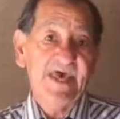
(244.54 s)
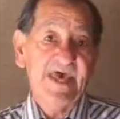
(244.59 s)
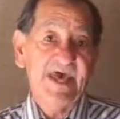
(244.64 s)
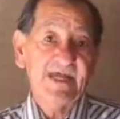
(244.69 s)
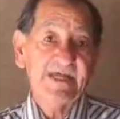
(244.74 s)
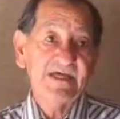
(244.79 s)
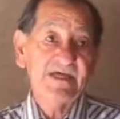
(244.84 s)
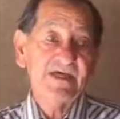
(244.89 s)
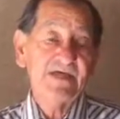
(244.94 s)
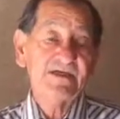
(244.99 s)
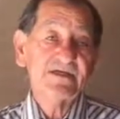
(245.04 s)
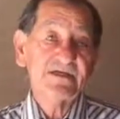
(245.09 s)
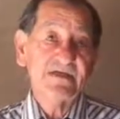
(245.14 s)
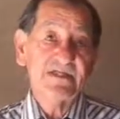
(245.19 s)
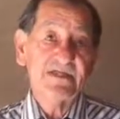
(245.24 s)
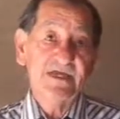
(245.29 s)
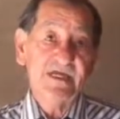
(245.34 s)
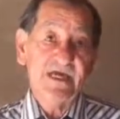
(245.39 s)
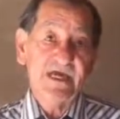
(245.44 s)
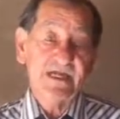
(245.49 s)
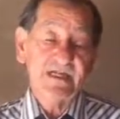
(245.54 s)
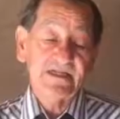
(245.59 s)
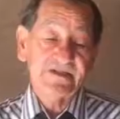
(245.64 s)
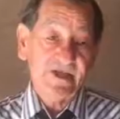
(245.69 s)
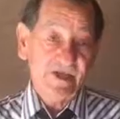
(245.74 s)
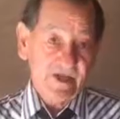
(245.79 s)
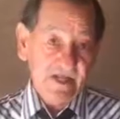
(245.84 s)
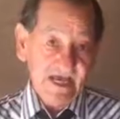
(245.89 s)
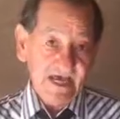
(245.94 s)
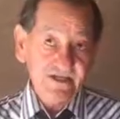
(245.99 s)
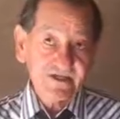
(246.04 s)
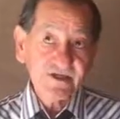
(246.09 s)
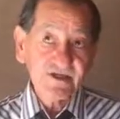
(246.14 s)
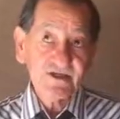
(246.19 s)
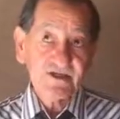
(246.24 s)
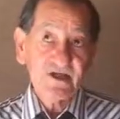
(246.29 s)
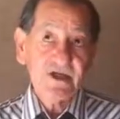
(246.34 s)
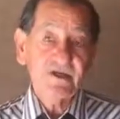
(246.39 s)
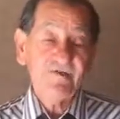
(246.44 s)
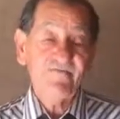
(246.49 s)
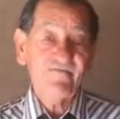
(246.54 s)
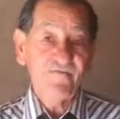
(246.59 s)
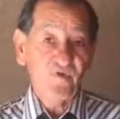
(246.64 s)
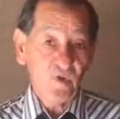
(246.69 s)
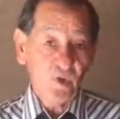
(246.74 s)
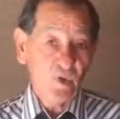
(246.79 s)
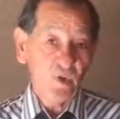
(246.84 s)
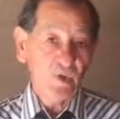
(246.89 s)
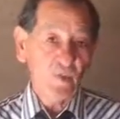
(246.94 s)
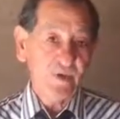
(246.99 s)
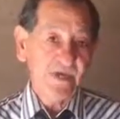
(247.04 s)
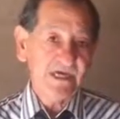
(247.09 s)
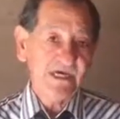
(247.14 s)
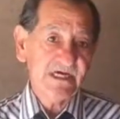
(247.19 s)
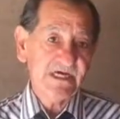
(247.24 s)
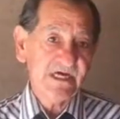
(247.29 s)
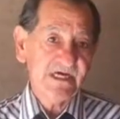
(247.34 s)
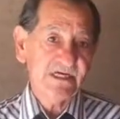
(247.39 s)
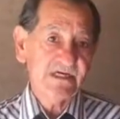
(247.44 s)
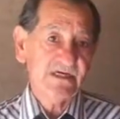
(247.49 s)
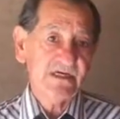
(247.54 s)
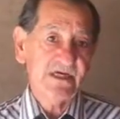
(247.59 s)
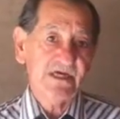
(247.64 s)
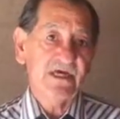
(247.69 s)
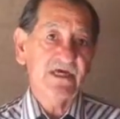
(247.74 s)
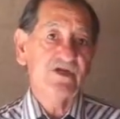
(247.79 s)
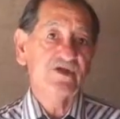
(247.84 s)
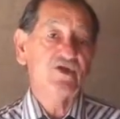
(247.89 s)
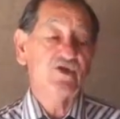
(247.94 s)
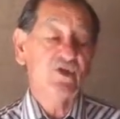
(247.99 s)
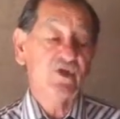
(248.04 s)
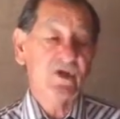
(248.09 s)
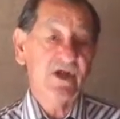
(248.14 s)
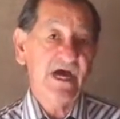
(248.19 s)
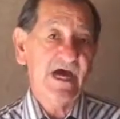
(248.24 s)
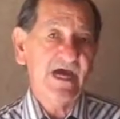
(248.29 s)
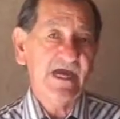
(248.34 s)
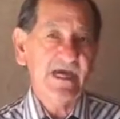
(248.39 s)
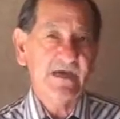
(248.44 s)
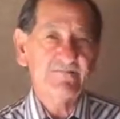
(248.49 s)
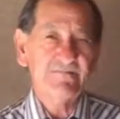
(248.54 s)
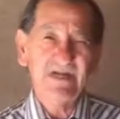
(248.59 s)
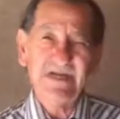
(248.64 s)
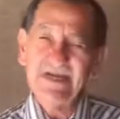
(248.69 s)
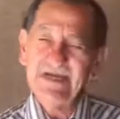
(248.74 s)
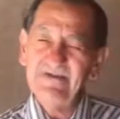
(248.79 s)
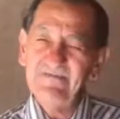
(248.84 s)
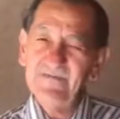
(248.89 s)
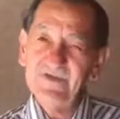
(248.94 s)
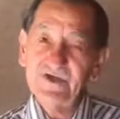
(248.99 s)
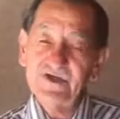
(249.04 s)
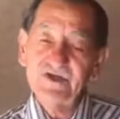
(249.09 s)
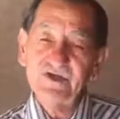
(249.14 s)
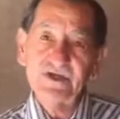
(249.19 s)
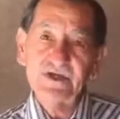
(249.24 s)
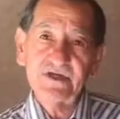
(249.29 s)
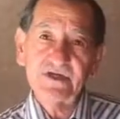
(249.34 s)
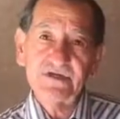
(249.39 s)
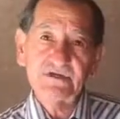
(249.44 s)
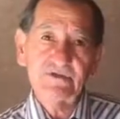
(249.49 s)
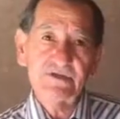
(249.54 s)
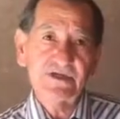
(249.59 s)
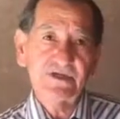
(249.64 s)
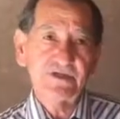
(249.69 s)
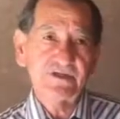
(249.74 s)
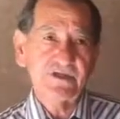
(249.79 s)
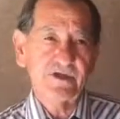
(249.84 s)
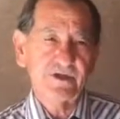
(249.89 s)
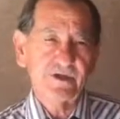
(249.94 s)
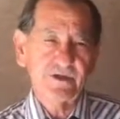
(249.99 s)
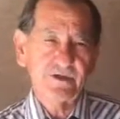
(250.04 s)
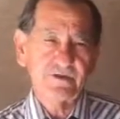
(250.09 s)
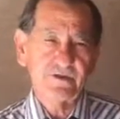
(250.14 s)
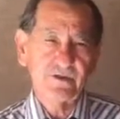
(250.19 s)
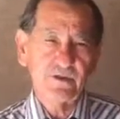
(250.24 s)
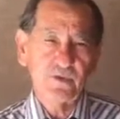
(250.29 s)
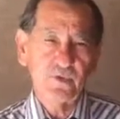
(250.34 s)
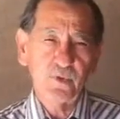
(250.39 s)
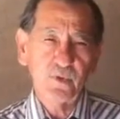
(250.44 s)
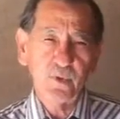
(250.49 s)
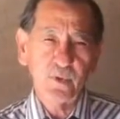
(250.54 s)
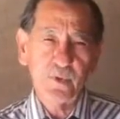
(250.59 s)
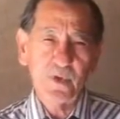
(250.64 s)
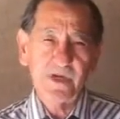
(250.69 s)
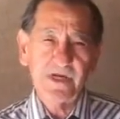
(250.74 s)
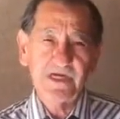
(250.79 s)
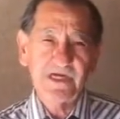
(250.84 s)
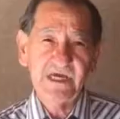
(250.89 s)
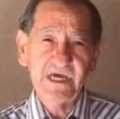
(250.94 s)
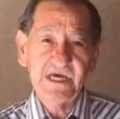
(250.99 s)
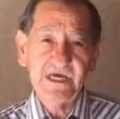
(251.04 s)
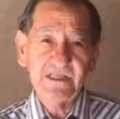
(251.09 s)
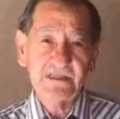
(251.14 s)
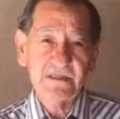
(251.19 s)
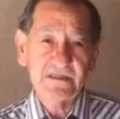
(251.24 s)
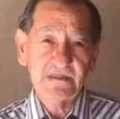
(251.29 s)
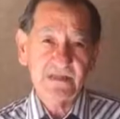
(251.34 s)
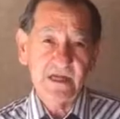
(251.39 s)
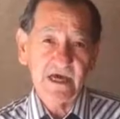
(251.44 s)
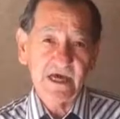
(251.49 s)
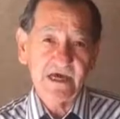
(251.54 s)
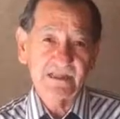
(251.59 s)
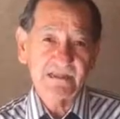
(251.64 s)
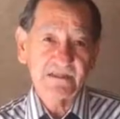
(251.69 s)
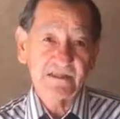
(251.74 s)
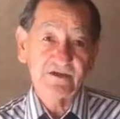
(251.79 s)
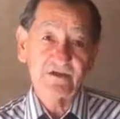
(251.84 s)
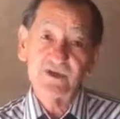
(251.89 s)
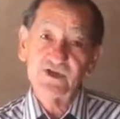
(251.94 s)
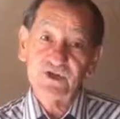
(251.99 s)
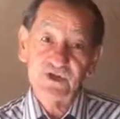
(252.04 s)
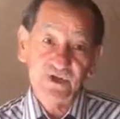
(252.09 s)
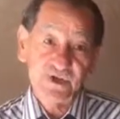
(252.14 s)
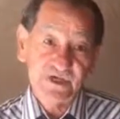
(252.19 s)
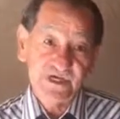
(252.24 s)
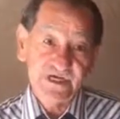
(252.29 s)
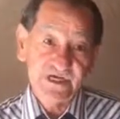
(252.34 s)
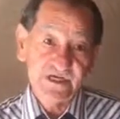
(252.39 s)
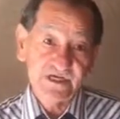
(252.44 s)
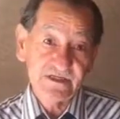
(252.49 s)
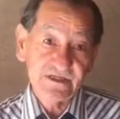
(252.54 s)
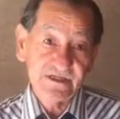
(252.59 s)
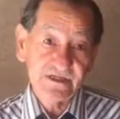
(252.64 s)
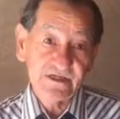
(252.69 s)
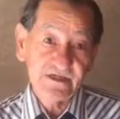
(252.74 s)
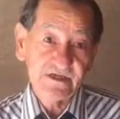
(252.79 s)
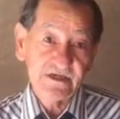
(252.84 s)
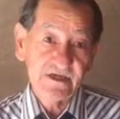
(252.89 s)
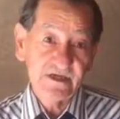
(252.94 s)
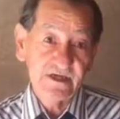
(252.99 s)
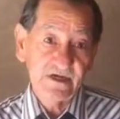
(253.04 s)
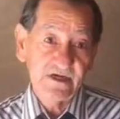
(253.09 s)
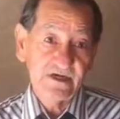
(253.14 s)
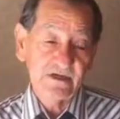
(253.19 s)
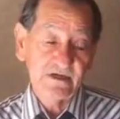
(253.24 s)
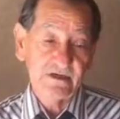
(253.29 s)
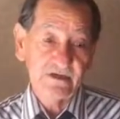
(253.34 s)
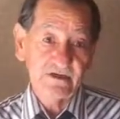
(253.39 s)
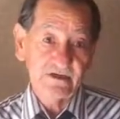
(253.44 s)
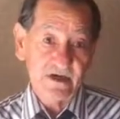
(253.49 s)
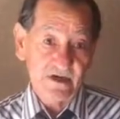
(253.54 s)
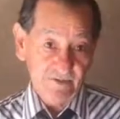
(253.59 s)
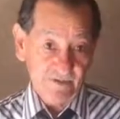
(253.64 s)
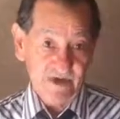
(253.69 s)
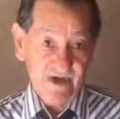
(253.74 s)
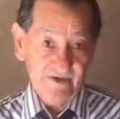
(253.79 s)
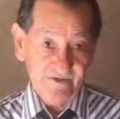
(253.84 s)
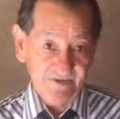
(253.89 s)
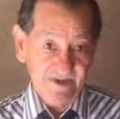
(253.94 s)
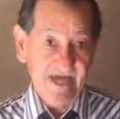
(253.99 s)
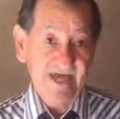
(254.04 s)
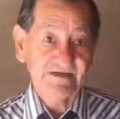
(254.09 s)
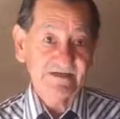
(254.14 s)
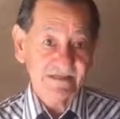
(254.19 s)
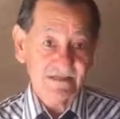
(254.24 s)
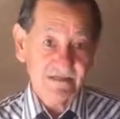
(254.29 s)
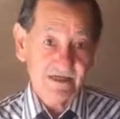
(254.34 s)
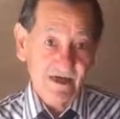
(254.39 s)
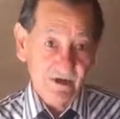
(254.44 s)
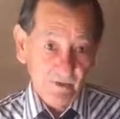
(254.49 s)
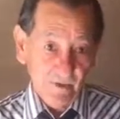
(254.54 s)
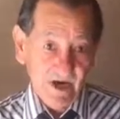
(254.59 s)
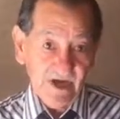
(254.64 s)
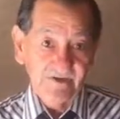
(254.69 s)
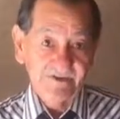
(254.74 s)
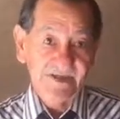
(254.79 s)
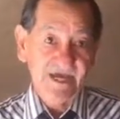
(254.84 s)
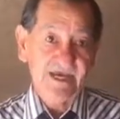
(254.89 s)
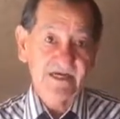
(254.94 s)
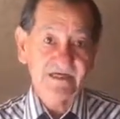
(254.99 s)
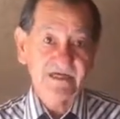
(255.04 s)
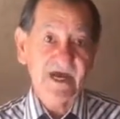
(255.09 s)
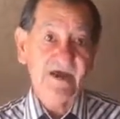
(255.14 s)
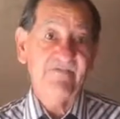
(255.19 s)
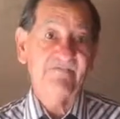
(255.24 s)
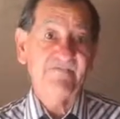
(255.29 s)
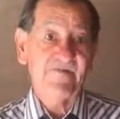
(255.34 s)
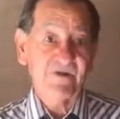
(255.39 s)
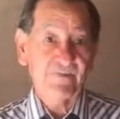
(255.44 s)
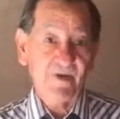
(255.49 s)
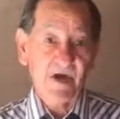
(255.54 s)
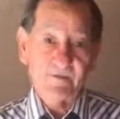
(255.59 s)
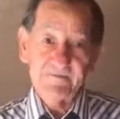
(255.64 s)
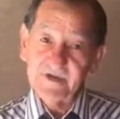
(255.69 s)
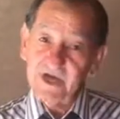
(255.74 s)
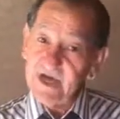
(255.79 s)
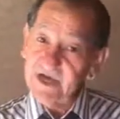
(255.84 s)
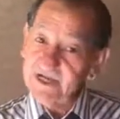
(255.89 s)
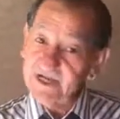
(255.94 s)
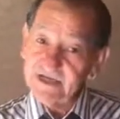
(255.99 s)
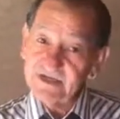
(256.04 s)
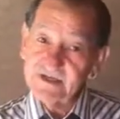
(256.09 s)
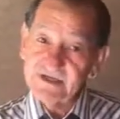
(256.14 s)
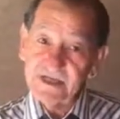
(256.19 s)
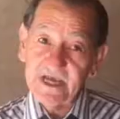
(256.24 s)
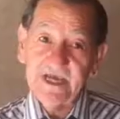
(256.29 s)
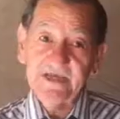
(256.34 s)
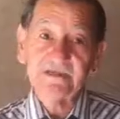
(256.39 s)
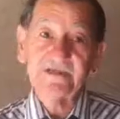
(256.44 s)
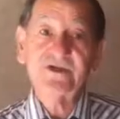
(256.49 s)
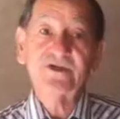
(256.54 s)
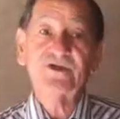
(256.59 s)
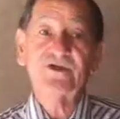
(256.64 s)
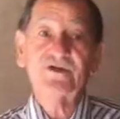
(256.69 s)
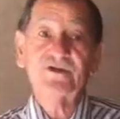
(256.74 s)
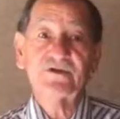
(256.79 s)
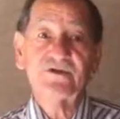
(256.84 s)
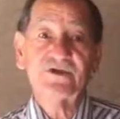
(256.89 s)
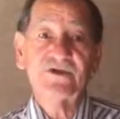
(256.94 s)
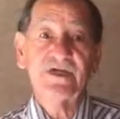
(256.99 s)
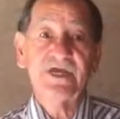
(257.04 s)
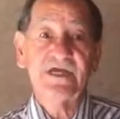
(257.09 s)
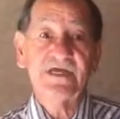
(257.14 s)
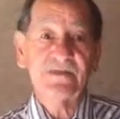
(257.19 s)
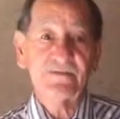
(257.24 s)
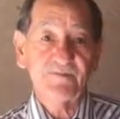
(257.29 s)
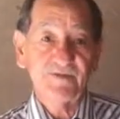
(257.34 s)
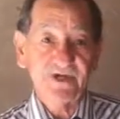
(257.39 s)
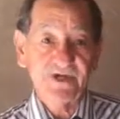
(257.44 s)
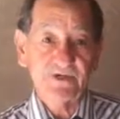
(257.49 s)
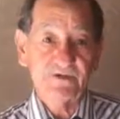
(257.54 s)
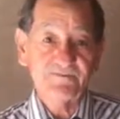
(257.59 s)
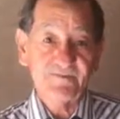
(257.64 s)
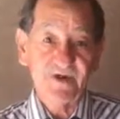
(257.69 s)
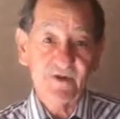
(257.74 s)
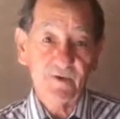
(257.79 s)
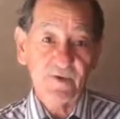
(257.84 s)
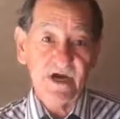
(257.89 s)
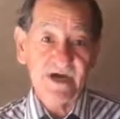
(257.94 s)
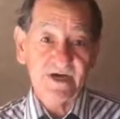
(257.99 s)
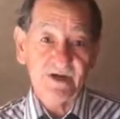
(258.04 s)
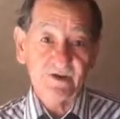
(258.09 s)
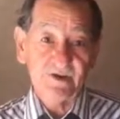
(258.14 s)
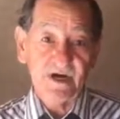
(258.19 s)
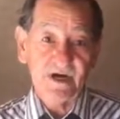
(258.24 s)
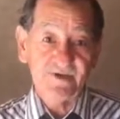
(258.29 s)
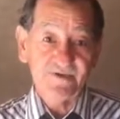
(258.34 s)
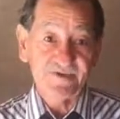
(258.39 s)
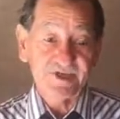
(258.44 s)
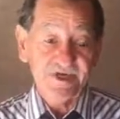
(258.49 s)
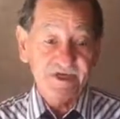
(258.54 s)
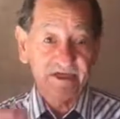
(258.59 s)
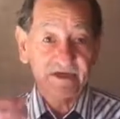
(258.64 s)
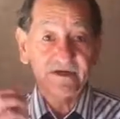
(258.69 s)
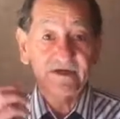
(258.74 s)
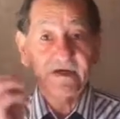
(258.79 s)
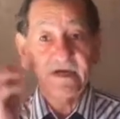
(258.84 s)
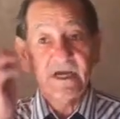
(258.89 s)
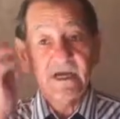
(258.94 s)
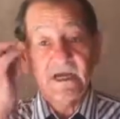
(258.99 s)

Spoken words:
That is the last full weekend in July. I believe this year is the 28th, 9th, and 30th. Around that time frame. I'm not exactly sure of the dates, but it'll be right around there.